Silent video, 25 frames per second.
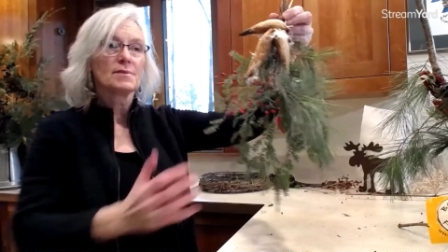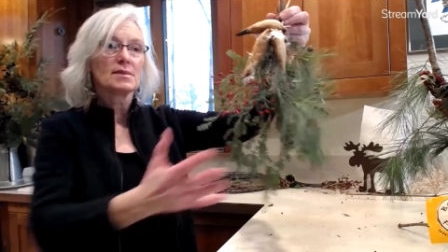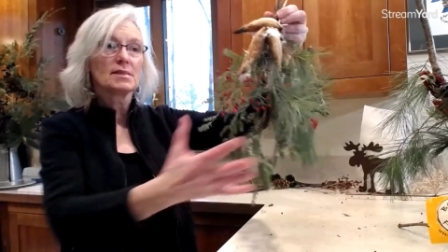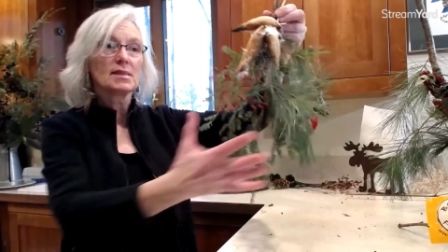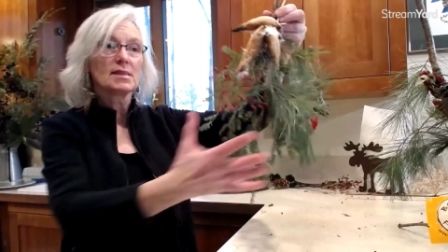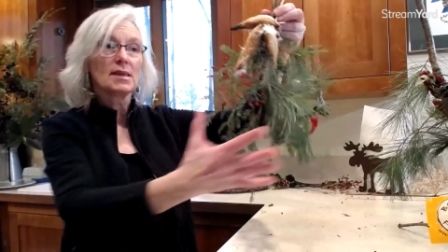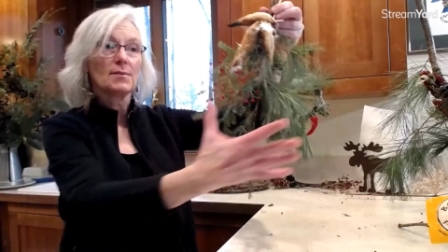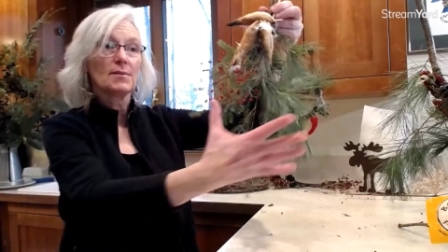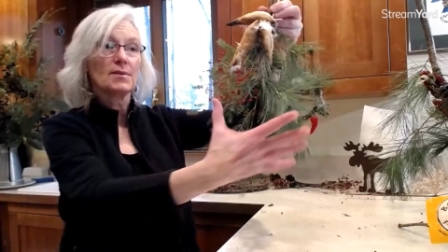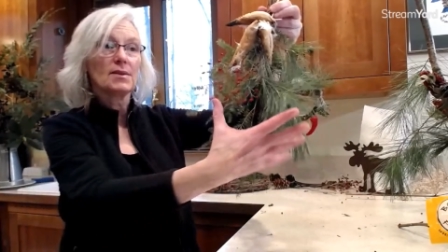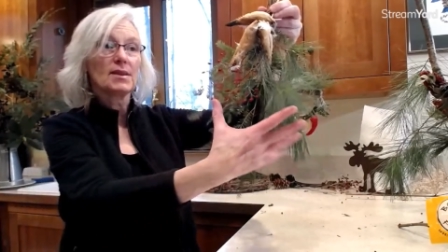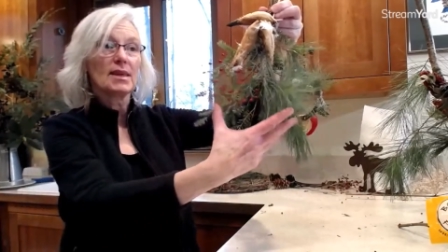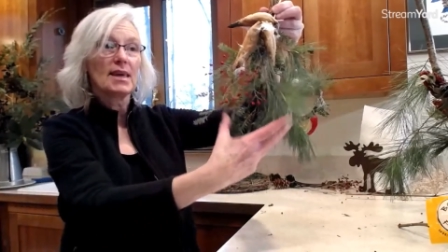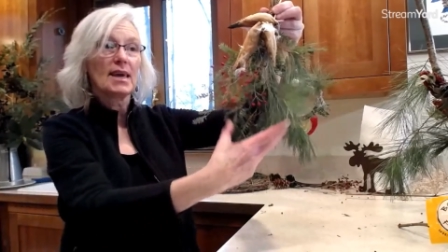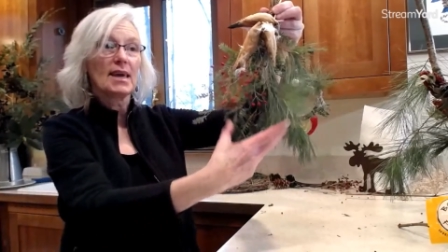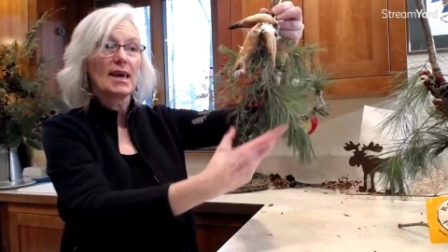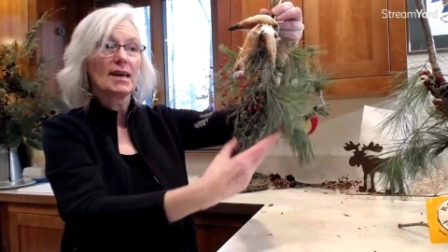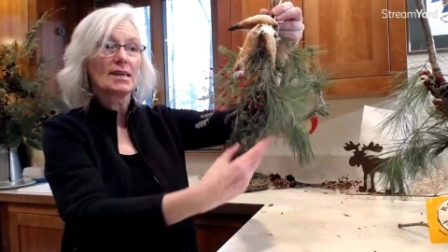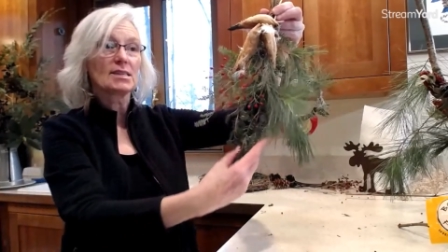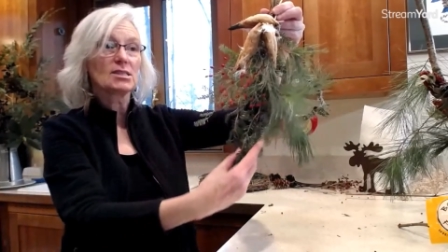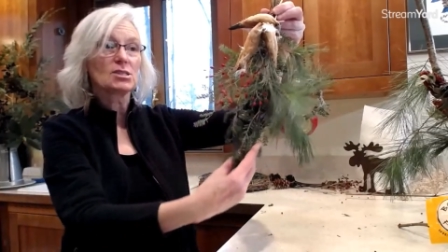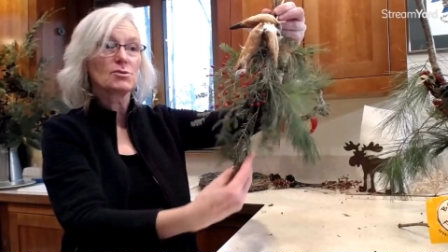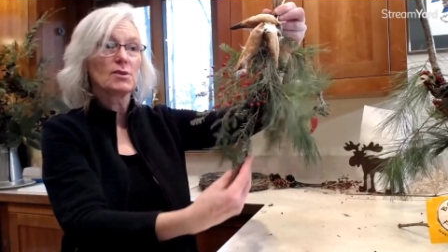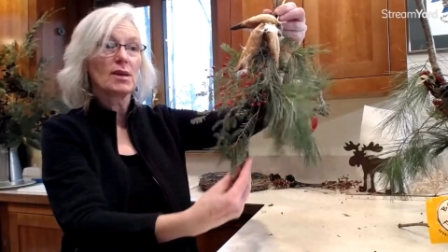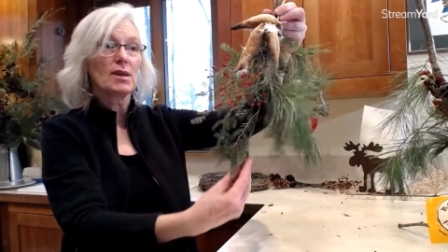some of the
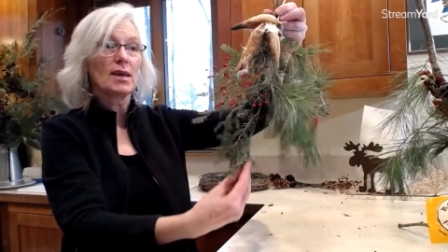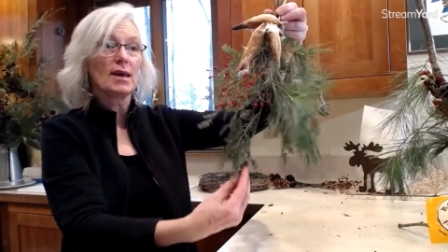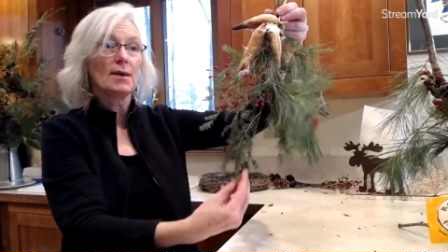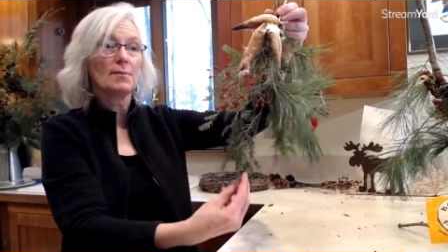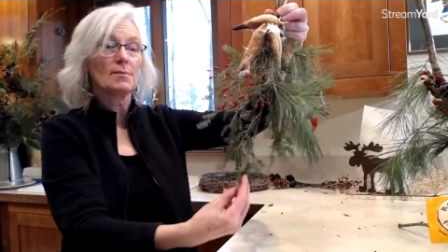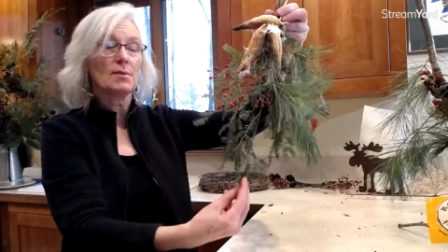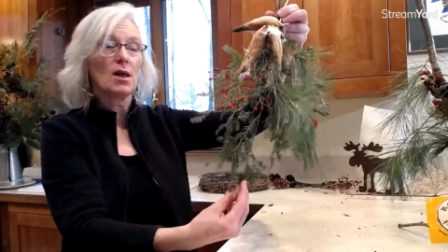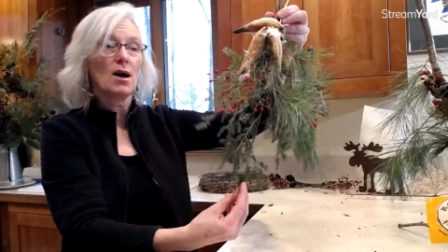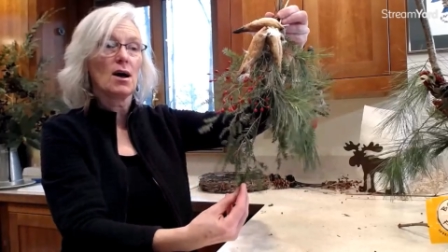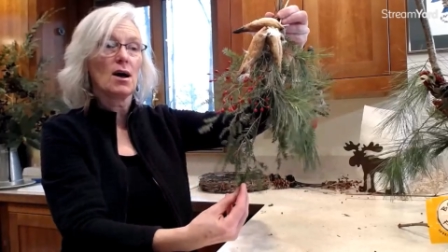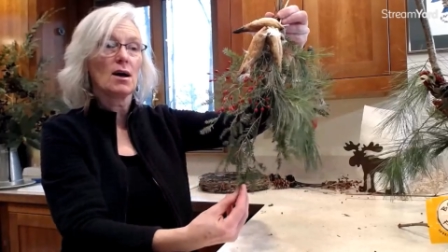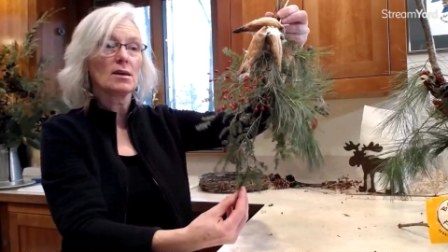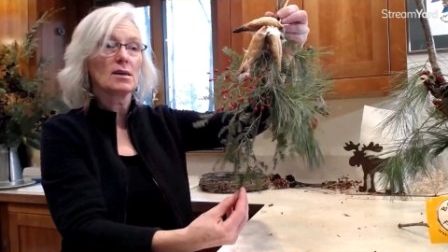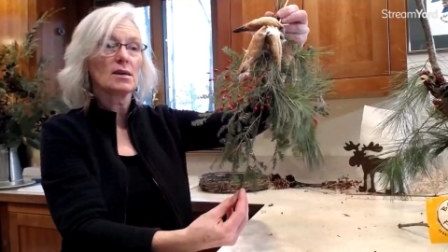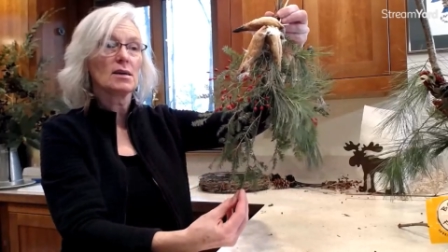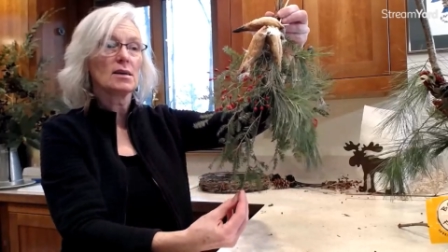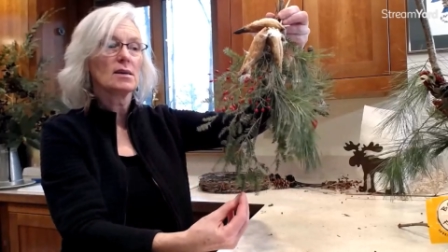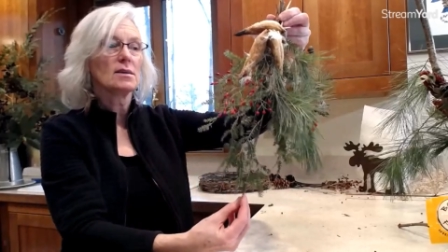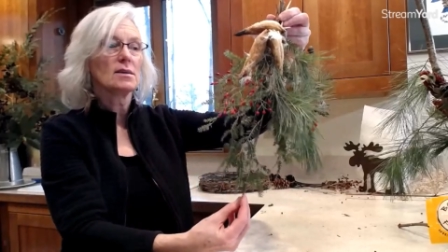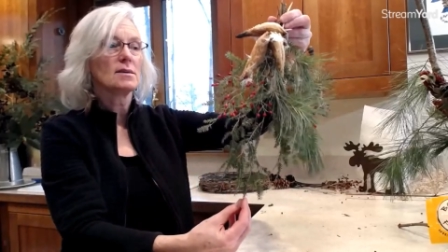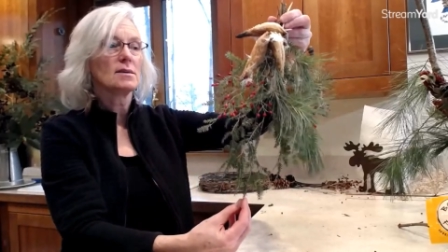extra hemlock